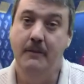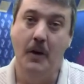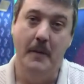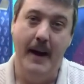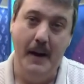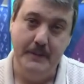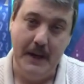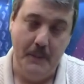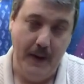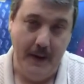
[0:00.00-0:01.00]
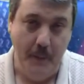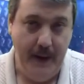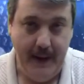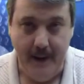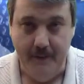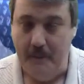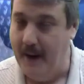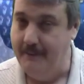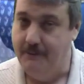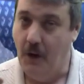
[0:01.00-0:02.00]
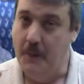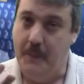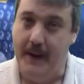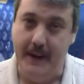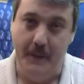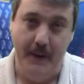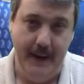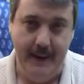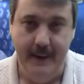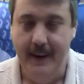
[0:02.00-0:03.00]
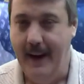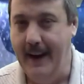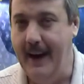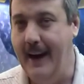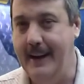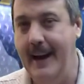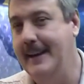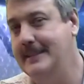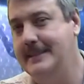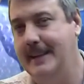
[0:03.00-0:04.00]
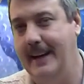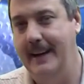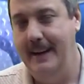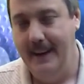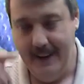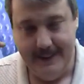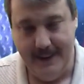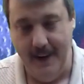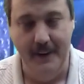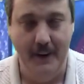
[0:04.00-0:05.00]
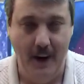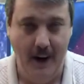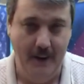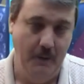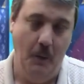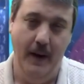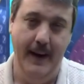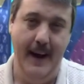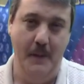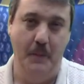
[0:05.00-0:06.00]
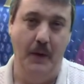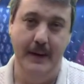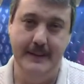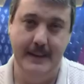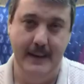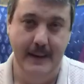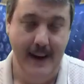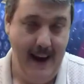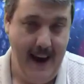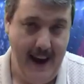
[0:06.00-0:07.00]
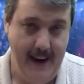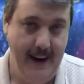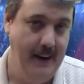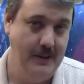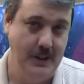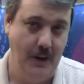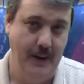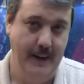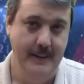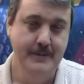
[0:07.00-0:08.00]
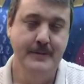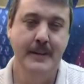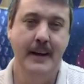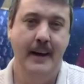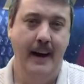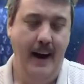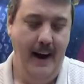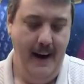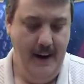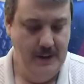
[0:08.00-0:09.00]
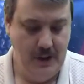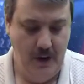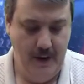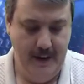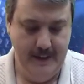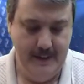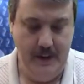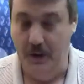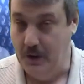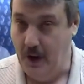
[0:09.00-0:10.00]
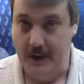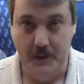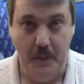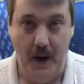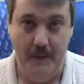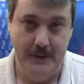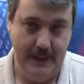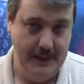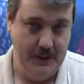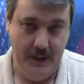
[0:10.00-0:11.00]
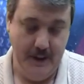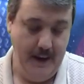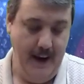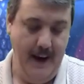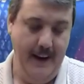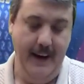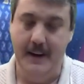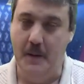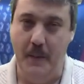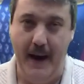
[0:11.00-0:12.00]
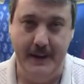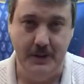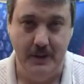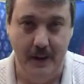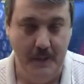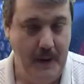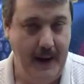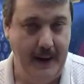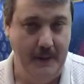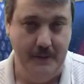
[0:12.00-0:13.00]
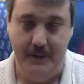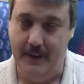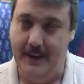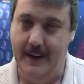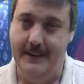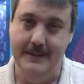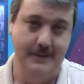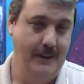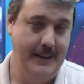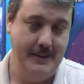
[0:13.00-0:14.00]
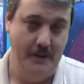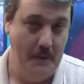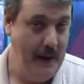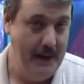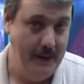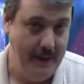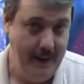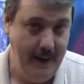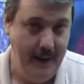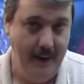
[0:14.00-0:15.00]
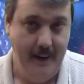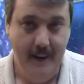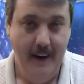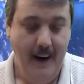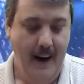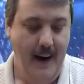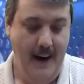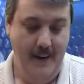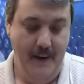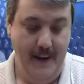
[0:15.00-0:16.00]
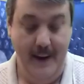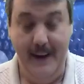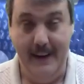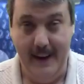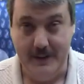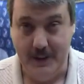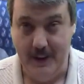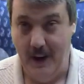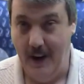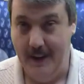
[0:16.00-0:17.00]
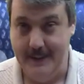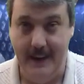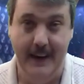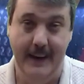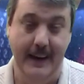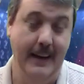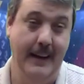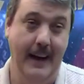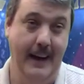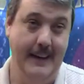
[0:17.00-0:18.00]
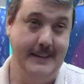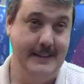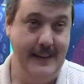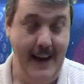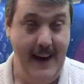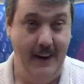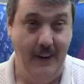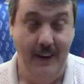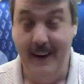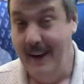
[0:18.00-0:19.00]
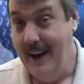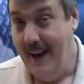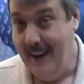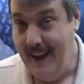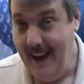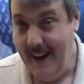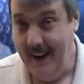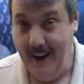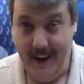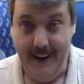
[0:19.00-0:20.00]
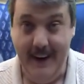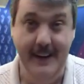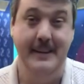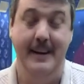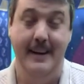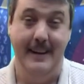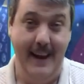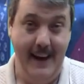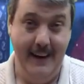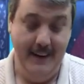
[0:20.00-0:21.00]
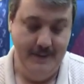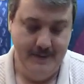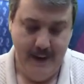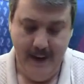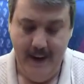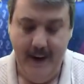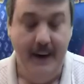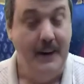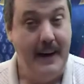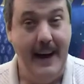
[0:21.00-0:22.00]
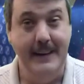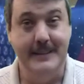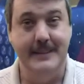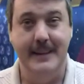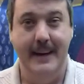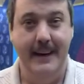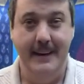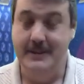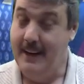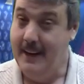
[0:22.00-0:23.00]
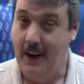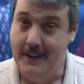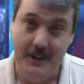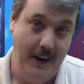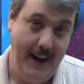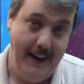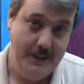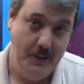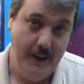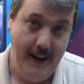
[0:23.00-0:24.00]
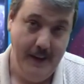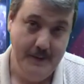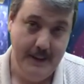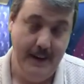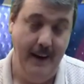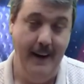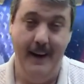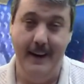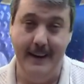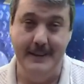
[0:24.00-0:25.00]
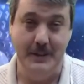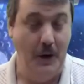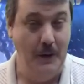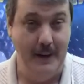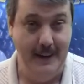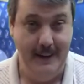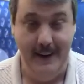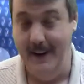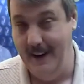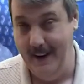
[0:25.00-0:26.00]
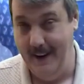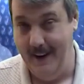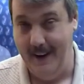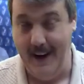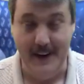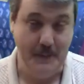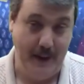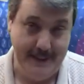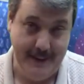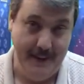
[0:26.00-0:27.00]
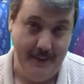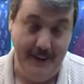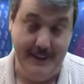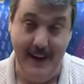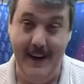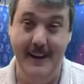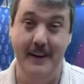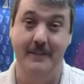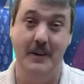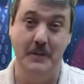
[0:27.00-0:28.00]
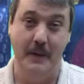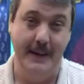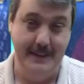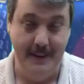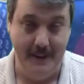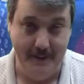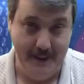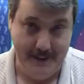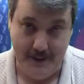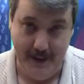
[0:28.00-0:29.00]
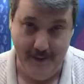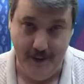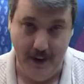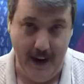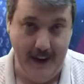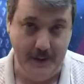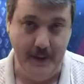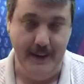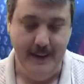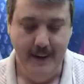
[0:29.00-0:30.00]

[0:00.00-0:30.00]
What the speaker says: For my upset pick of the week, my fourth pick of the week, I got Kansas City as an underdog, 1.5 points at Arizona. Arizona, you know, Carson Palmer's injured. They got their back up for the rest of the remainder of the year. And they actually lost Seattle. And then again to Atlanta. Here Kansas City is. They lost their last two games against Oakland, last place in their division, and their first place in their division, Denver, last week.